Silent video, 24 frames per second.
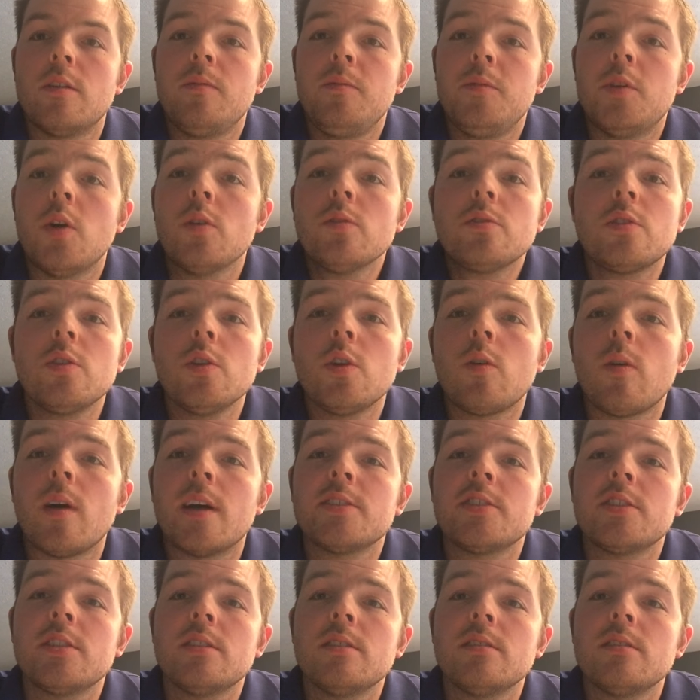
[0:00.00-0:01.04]
Those 2
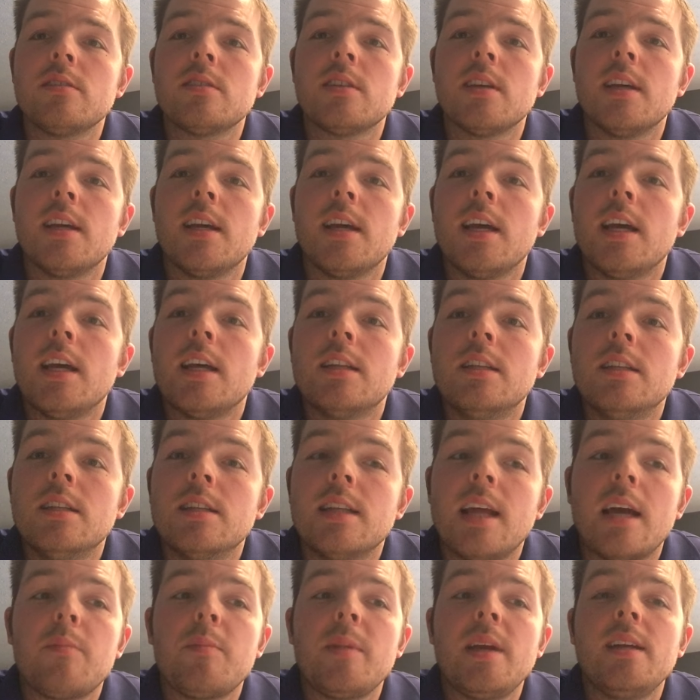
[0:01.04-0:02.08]
questions
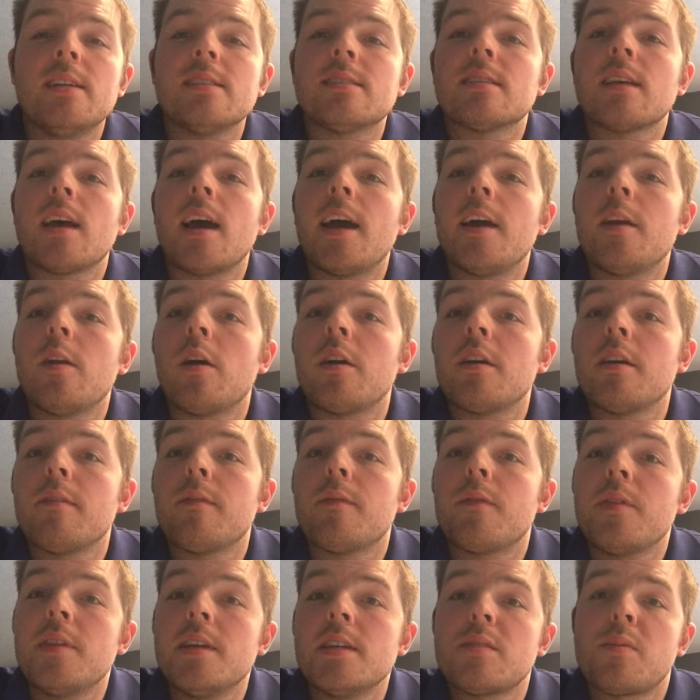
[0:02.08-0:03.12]
let me decide on if
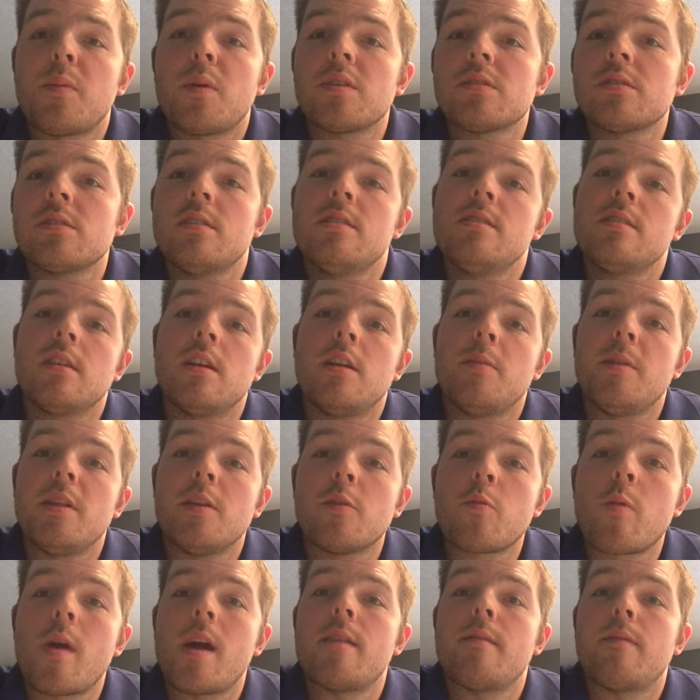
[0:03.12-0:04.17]
this person is going to be
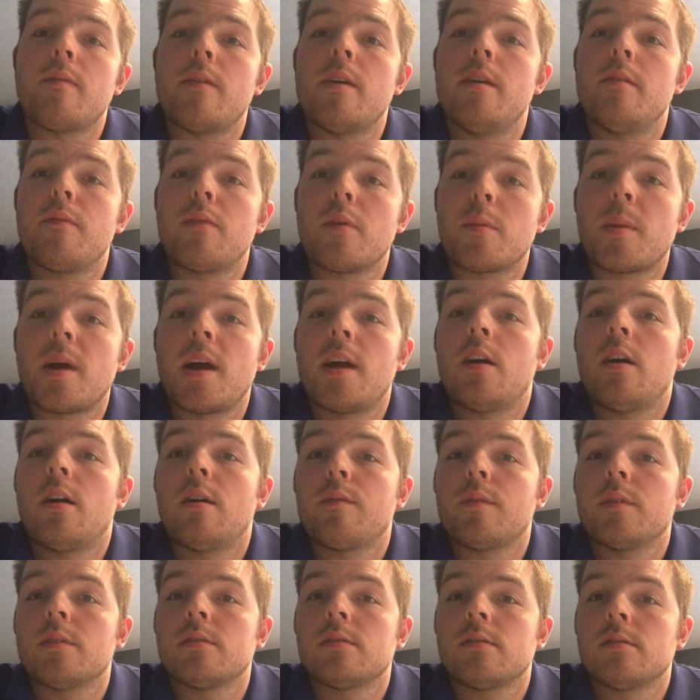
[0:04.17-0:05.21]
the right fit for my
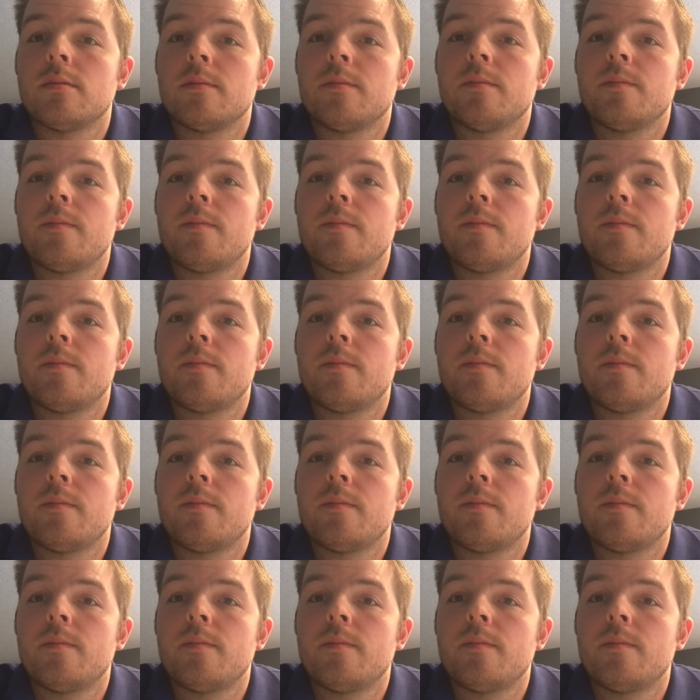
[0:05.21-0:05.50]
office.